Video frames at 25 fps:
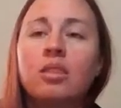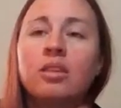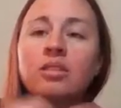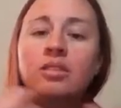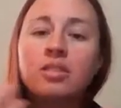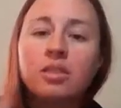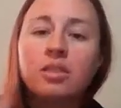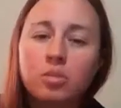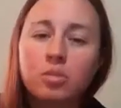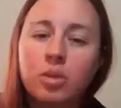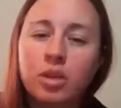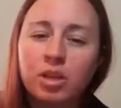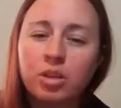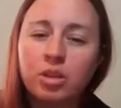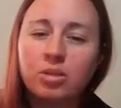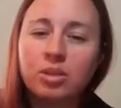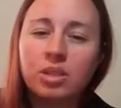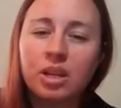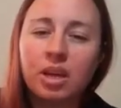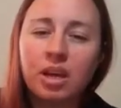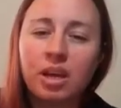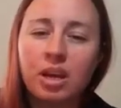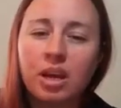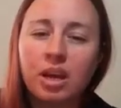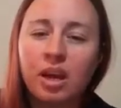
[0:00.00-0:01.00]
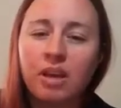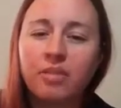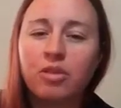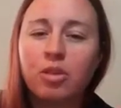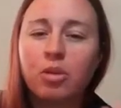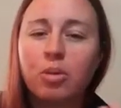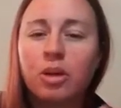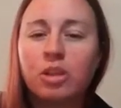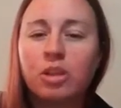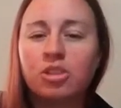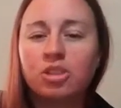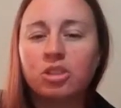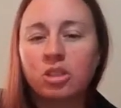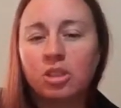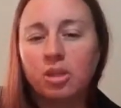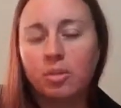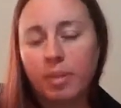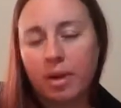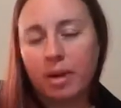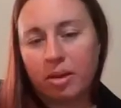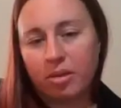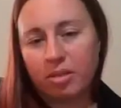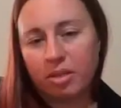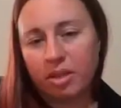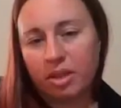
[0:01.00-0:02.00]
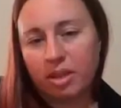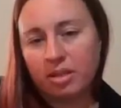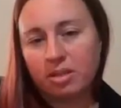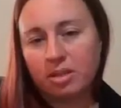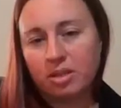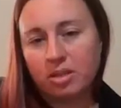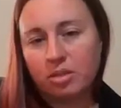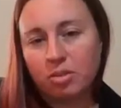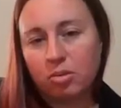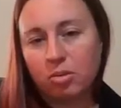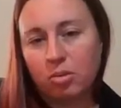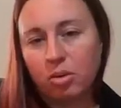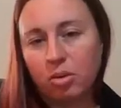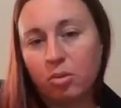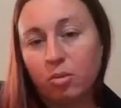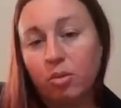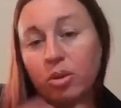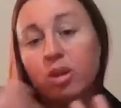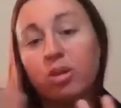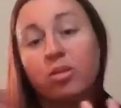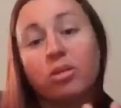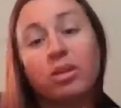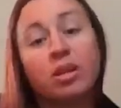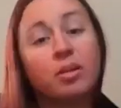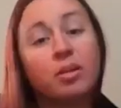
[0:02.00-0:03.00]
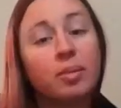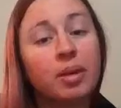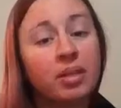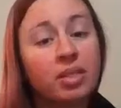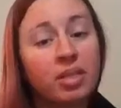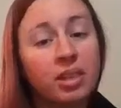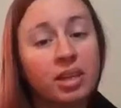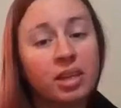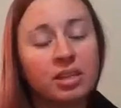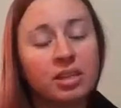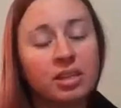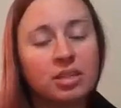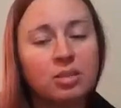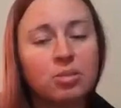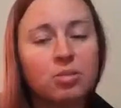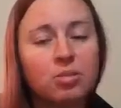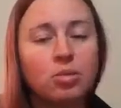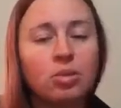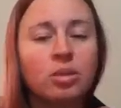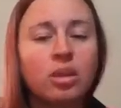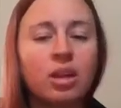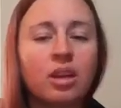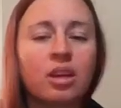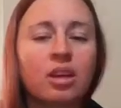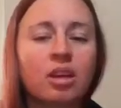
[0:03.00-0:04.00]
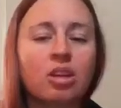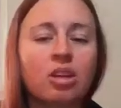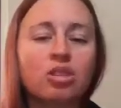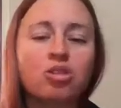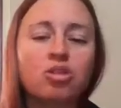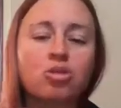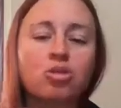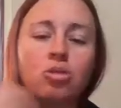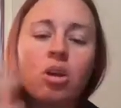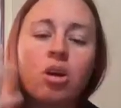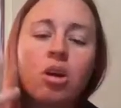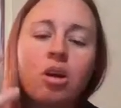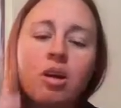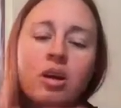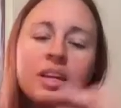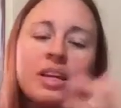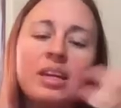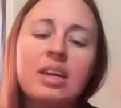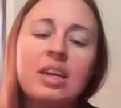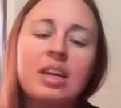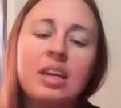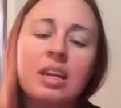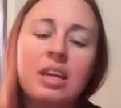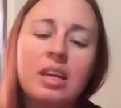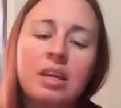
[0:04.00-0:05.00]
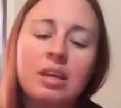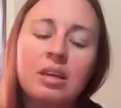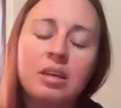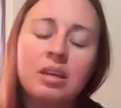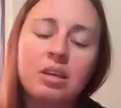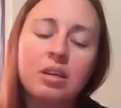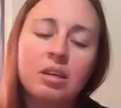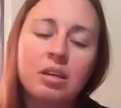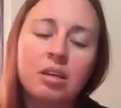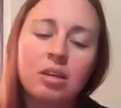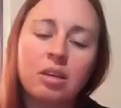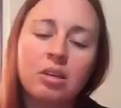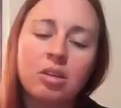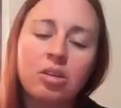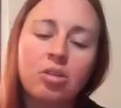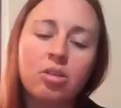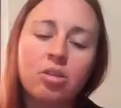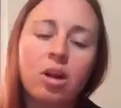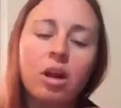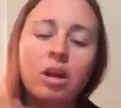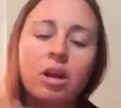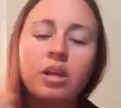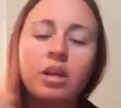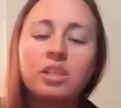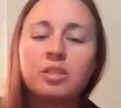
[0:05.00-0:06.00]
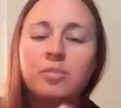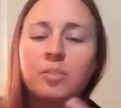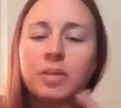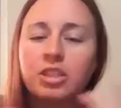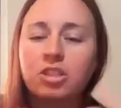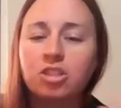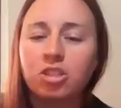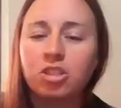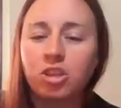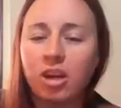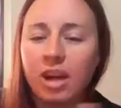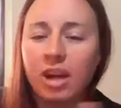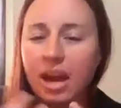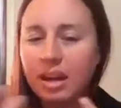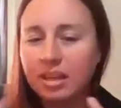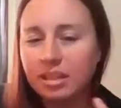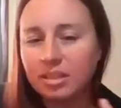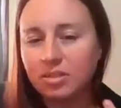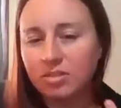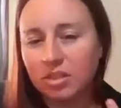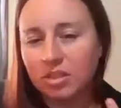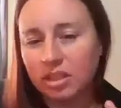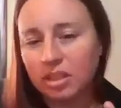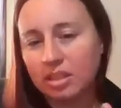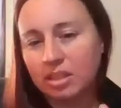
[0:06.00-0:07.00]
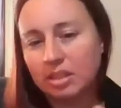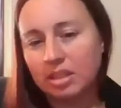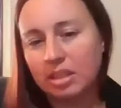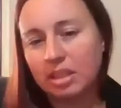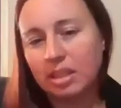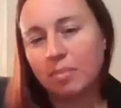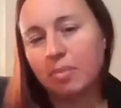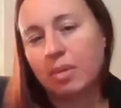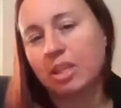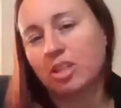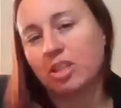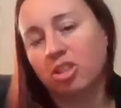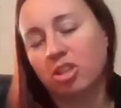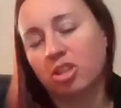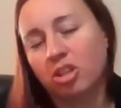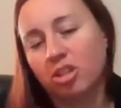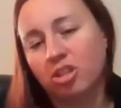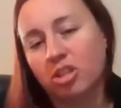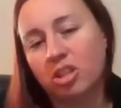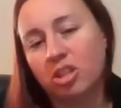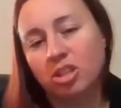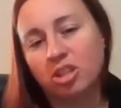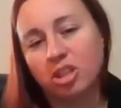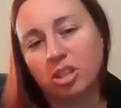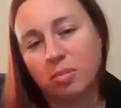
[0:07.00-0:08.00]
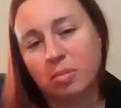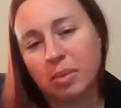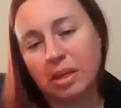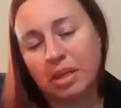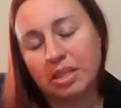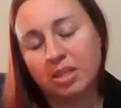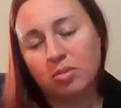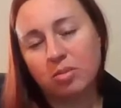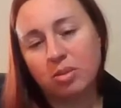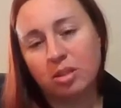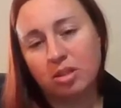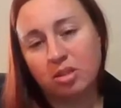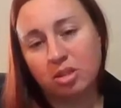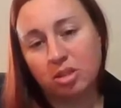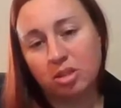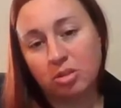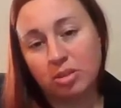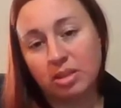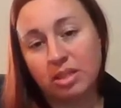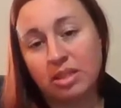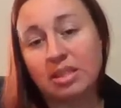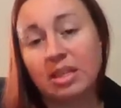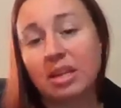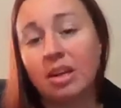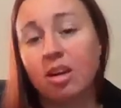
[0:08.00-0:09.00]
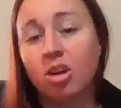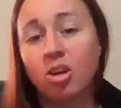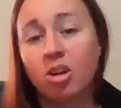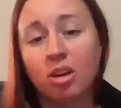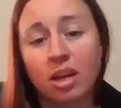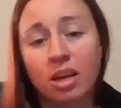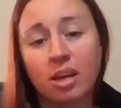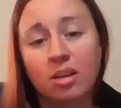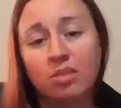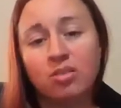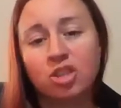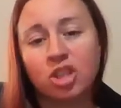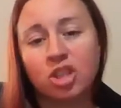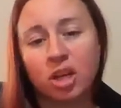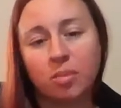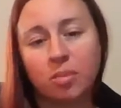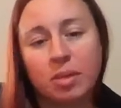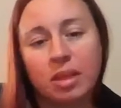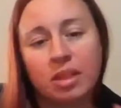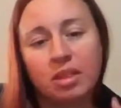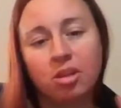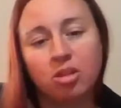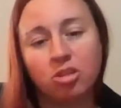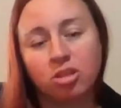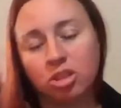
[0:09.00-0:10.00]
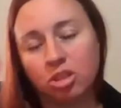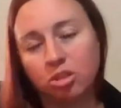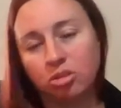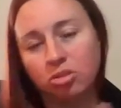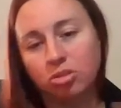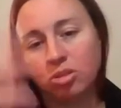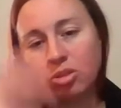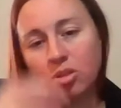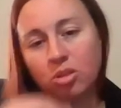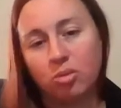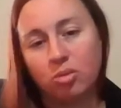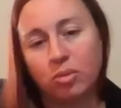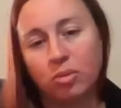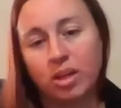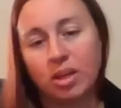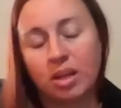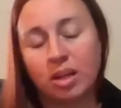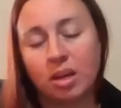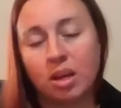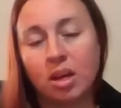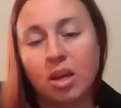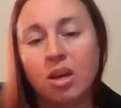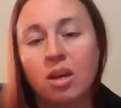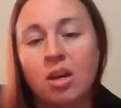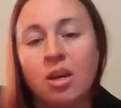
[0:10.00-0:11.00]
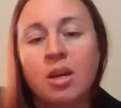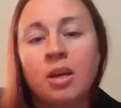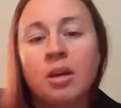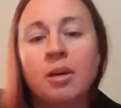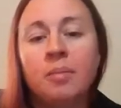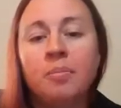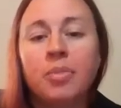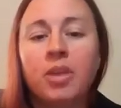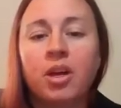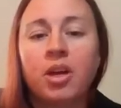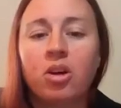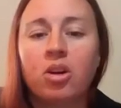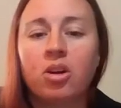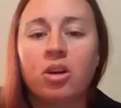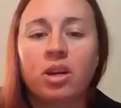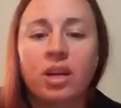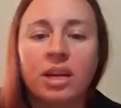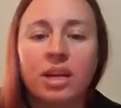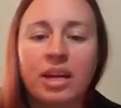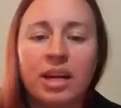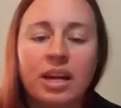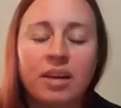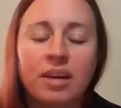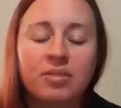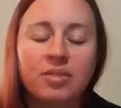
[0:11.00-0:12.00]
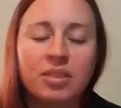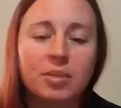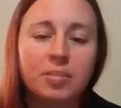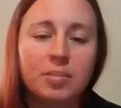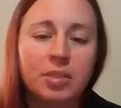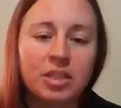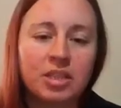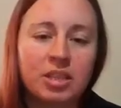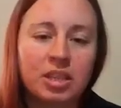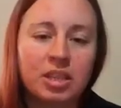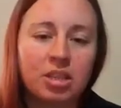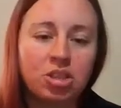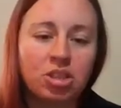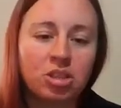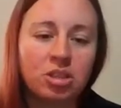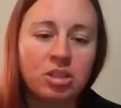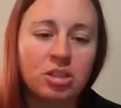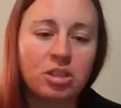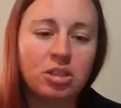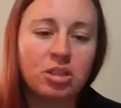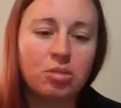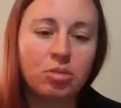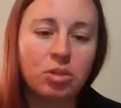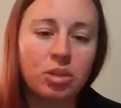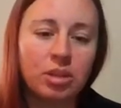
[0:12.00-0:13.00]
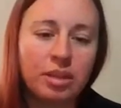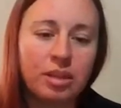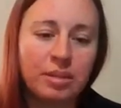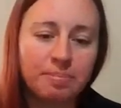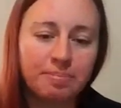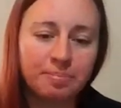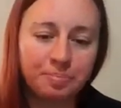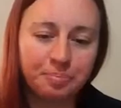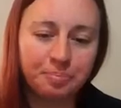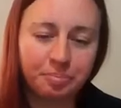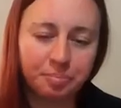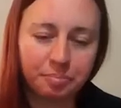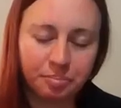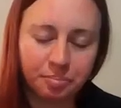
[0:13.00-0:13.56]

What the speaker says: this is what you said. I have a question about this. Or what do you think about this? Or like, draw in your audience, make sure you're actively listening, make sure you're touching base with the students. And I'll kind of chime in there too, so that we can all kind of have some discussions and really